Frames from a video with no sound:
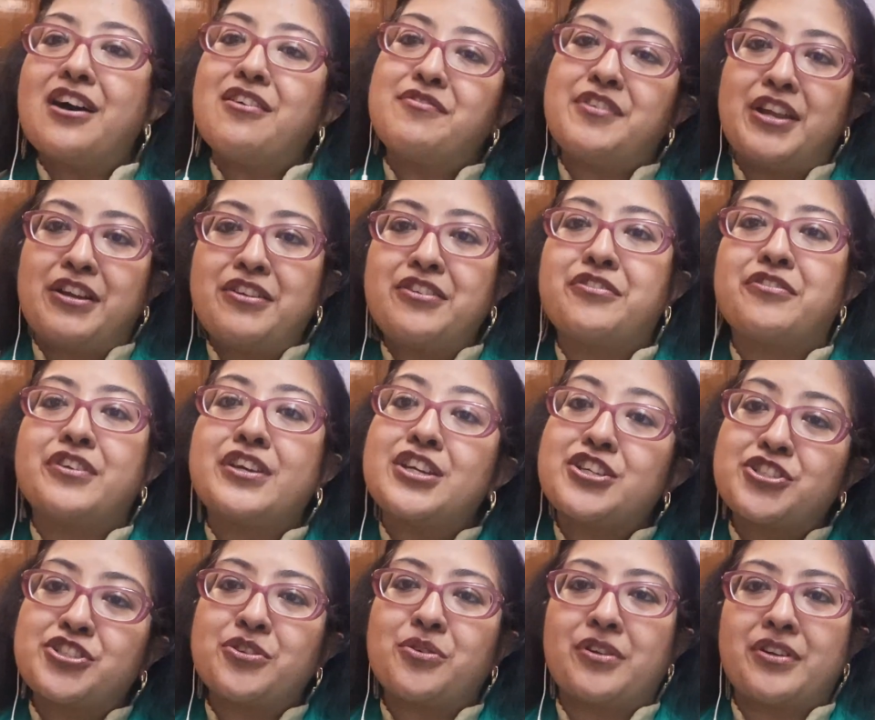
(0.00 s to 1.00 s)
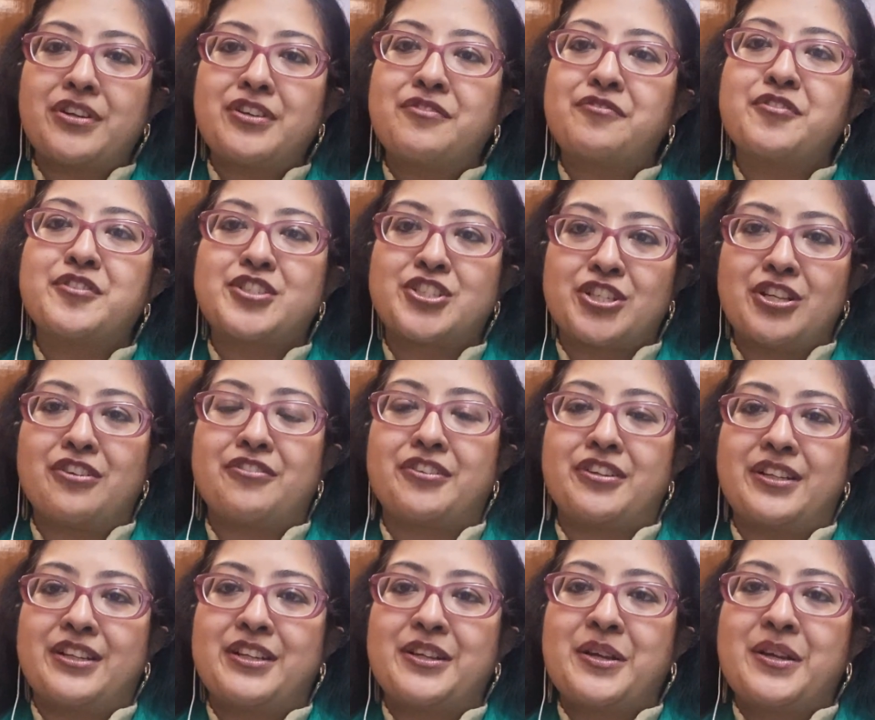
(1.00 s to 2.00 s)
are very reassuring for
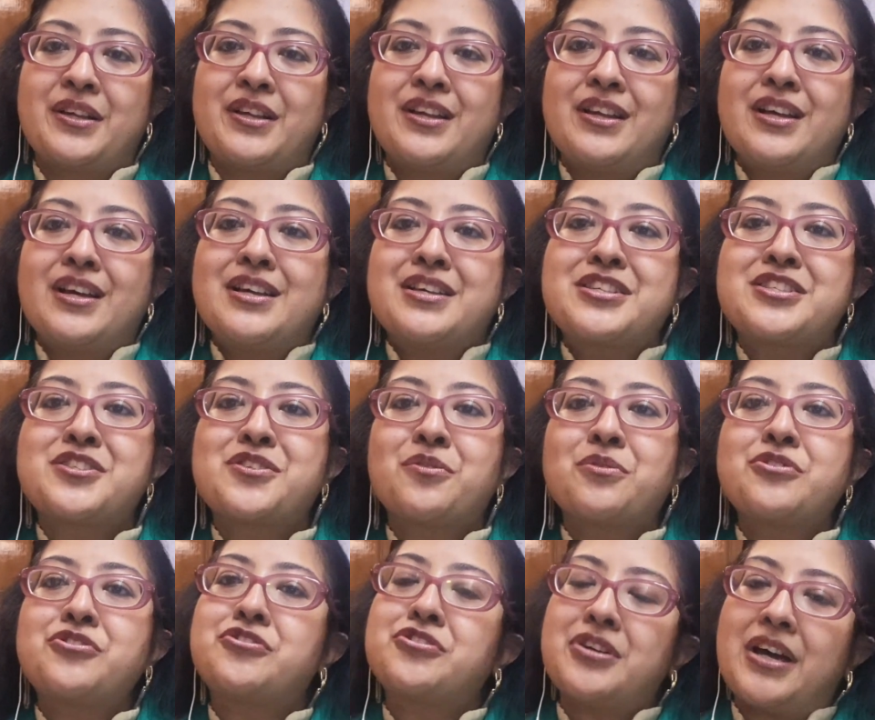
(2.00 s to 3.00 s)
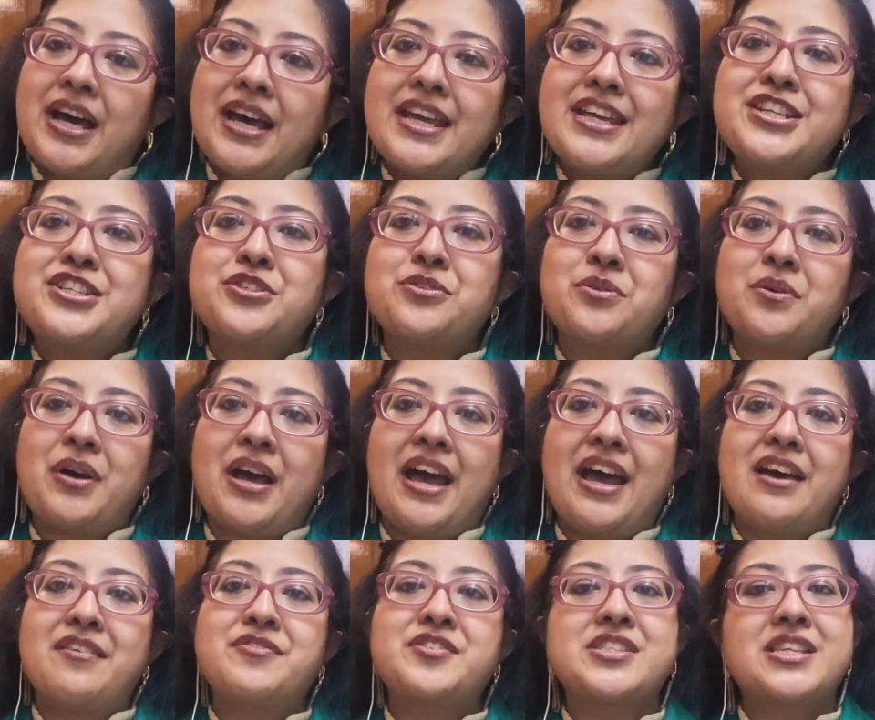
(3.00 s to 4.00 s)
children. So try to
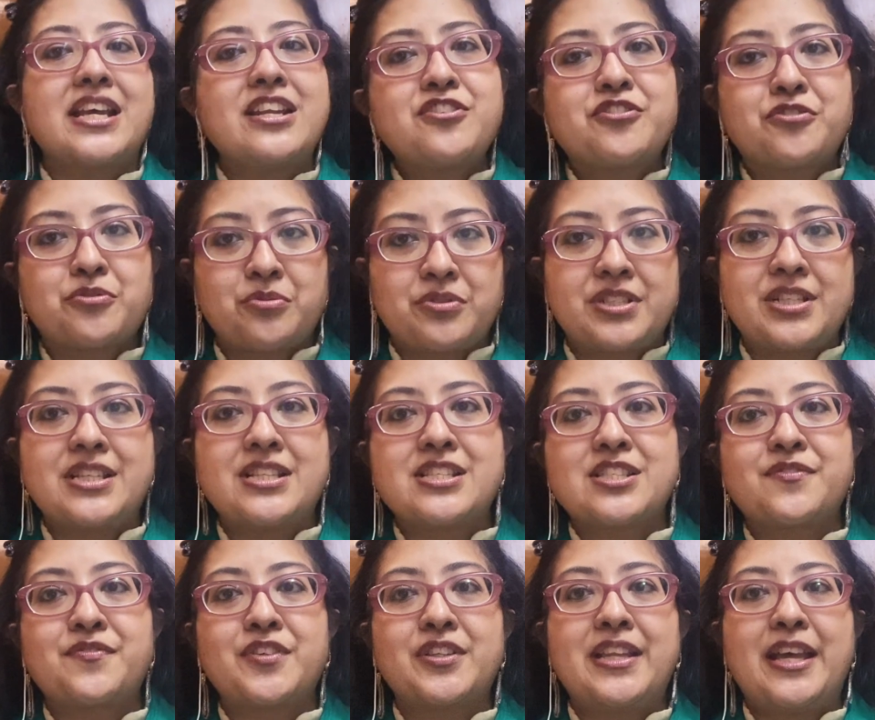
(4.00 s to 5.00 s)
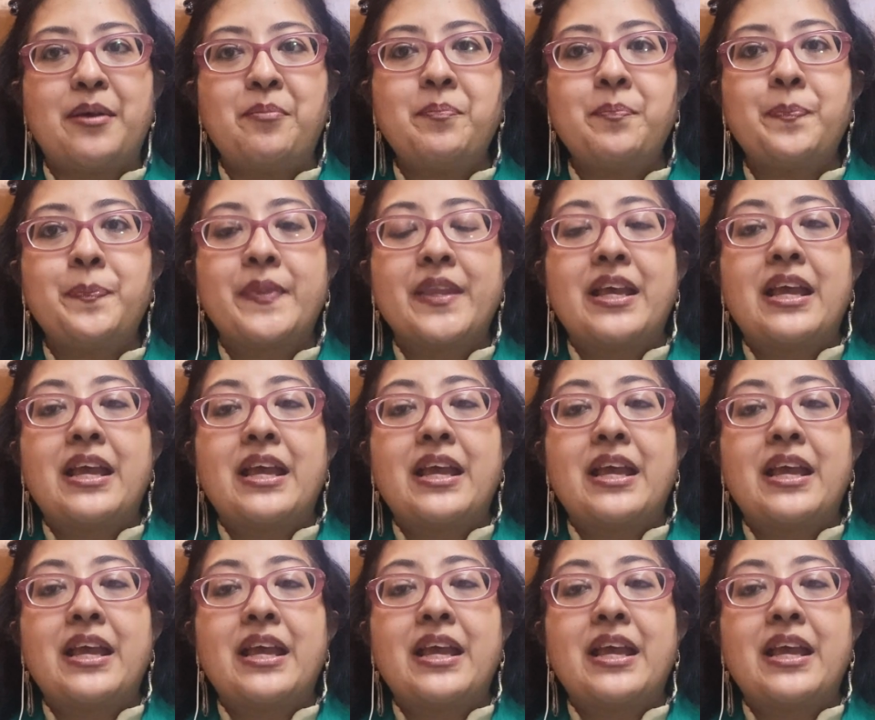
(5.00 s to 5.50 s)
have set routines for them.